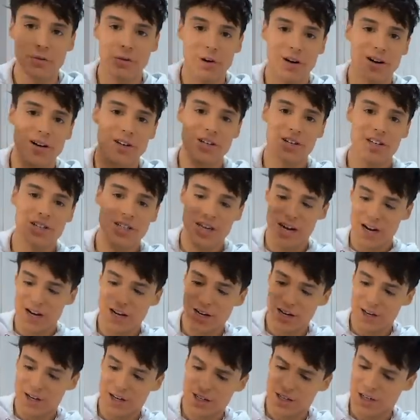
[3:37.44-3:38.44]
We're gonna
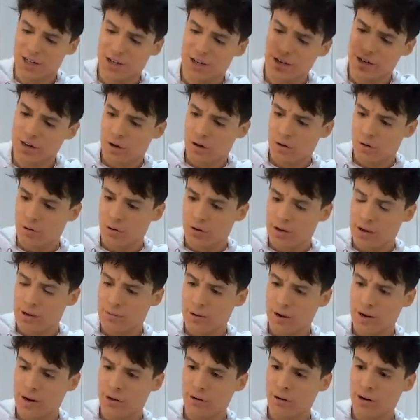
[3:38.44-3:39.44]
shake it. Oh,
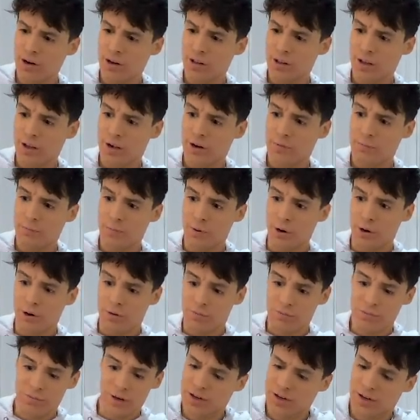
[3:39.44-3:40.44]
am I creating like a
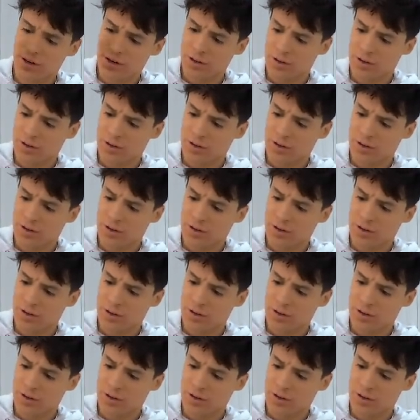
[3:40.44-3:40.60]
bomb?